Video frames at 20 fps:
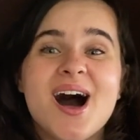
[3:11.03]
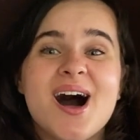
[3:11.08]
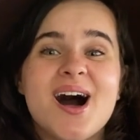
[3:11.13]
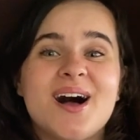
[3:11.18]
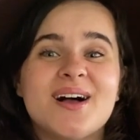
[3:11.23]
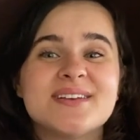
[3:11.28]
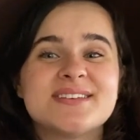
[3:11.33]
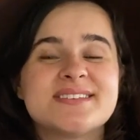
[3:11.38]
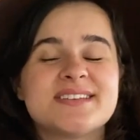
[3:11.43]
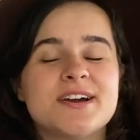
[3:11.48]

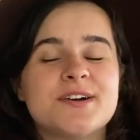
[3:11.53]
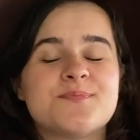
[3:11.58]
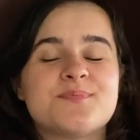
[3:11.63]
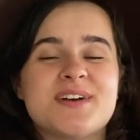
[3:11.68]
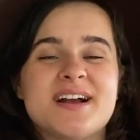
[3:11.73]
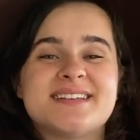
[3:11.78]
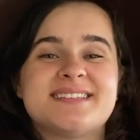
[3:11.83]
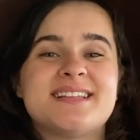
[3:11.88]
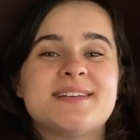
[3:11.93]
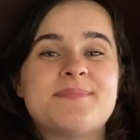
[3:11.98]
Also,
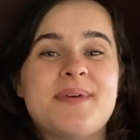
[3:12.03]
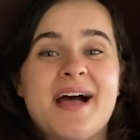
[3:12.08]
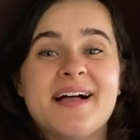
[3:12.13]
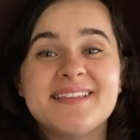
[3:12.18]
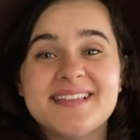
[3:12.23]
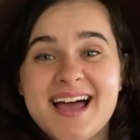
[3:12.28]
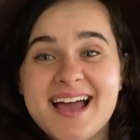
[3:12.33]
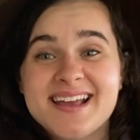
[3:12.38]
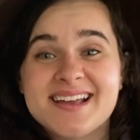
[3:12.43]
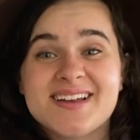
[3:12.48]
press the
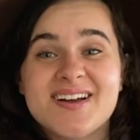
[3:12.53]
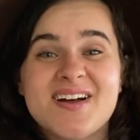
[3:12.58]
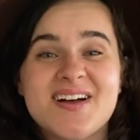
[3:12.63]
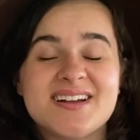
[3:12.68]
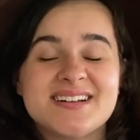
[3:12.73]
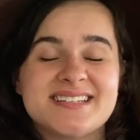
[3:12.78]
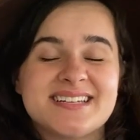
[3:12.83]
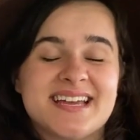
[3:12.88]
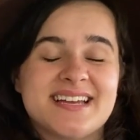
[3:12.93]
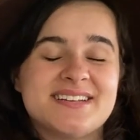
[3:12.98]
bell
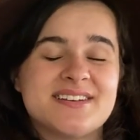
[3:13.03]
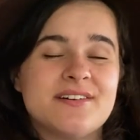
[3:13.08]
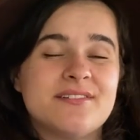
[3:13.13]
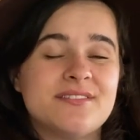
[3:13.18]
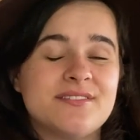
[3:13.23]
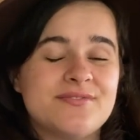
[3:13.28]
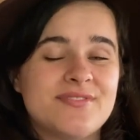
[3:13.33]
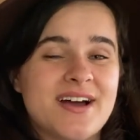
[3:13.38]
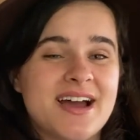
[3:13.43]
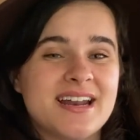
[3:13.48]
icon to get
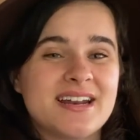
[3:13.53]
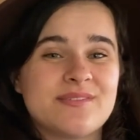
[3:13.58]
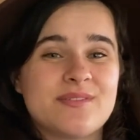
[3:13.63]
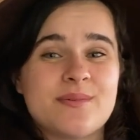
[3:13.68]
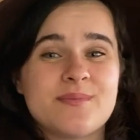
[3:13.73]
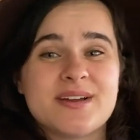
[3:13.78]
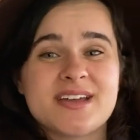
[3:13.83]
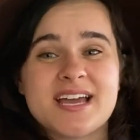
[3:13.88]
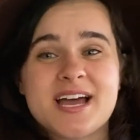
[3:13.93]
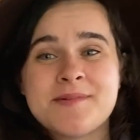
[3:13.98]
notified when
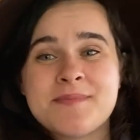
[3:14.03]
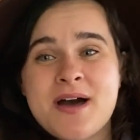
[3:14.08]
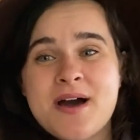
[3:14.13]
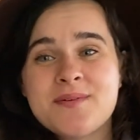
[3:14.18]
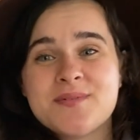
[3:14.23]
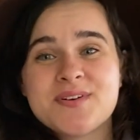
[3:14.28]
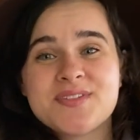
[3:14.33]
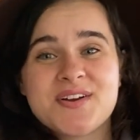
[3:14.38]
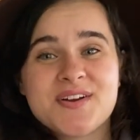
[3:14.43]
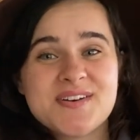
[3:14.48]
we come
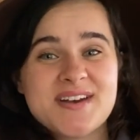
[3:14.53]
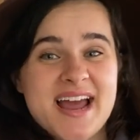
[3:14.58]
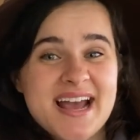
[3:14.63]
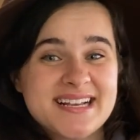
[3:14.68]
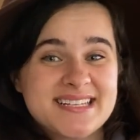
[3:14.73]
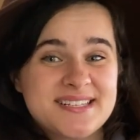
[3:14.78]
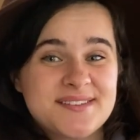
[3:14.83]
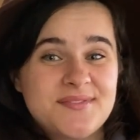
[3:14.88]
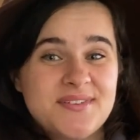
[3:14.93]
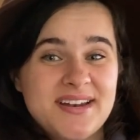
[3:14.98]
out with our
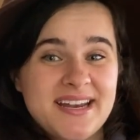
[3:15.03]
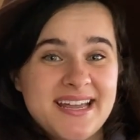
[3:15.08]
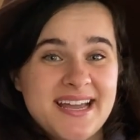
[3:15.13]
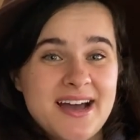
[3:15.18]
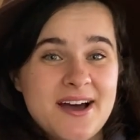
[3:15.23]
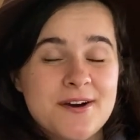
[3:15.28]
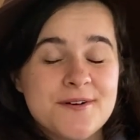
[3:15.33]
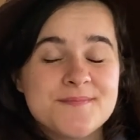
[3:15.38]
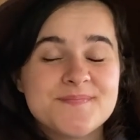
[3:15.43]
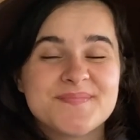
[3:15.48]
next
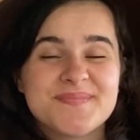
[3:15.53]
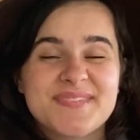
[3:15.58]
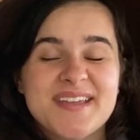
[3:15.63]
video.